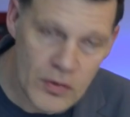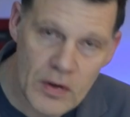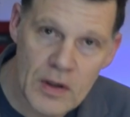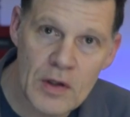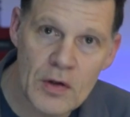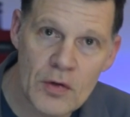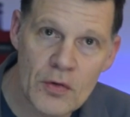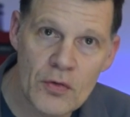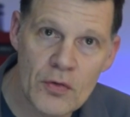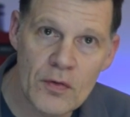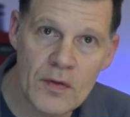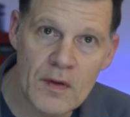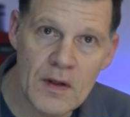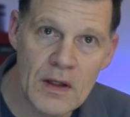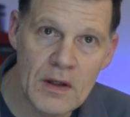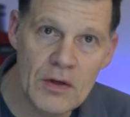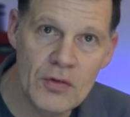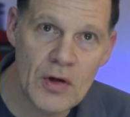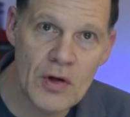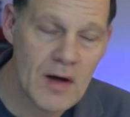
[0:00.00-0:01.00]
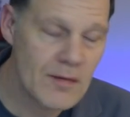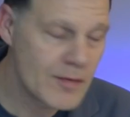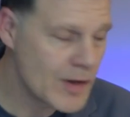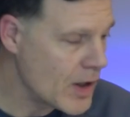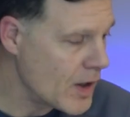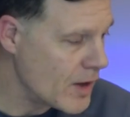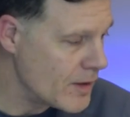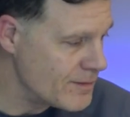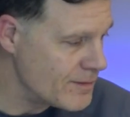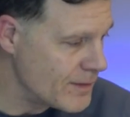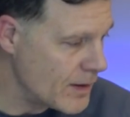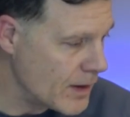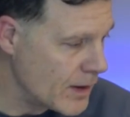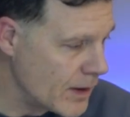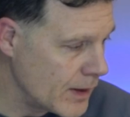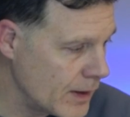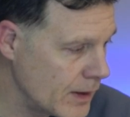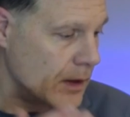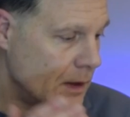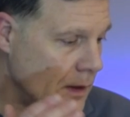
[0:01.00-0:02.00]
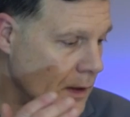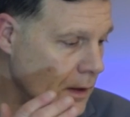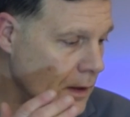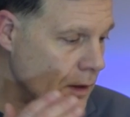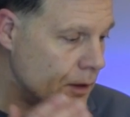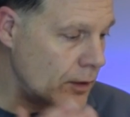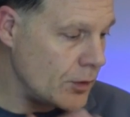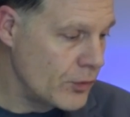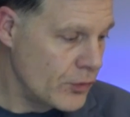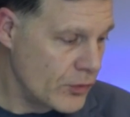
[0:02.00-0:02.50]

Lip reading: is the Java Hi-Fi